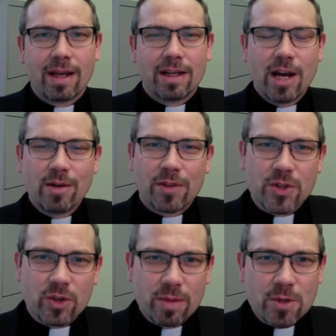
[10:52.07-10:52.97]
Now, if the
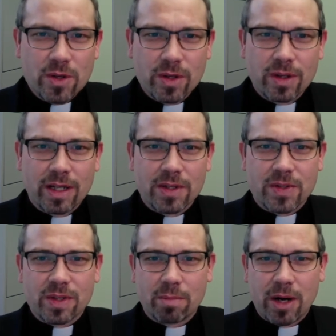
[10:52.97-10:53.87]
scripture
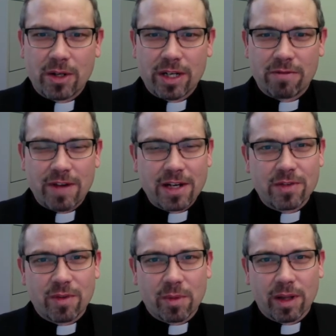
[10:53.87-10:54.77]
is about an event
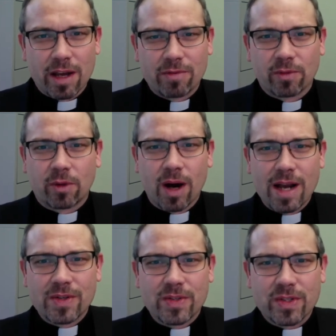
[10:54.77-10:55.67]
from the life of
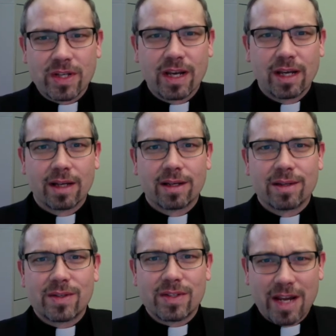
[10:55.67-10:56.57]
Christ,
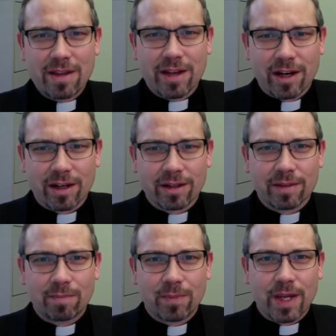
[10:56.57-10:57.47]
stay there
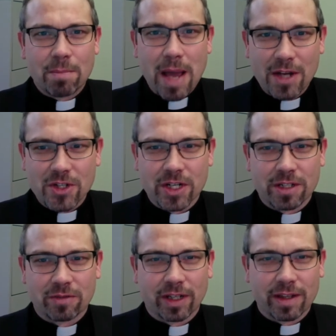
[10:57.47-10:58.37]

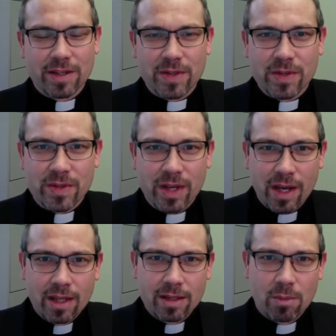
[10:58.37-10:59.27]
imaginatively. This is
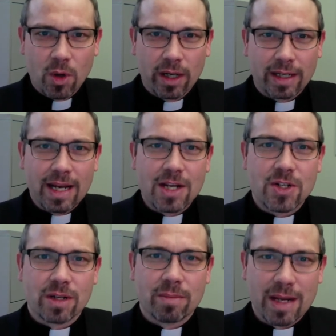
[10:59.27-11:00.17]
the more
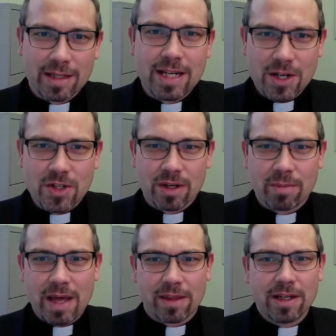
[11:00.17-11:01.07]
Ignatian meditation
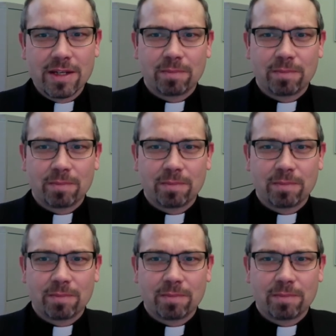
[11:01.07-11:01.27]
method.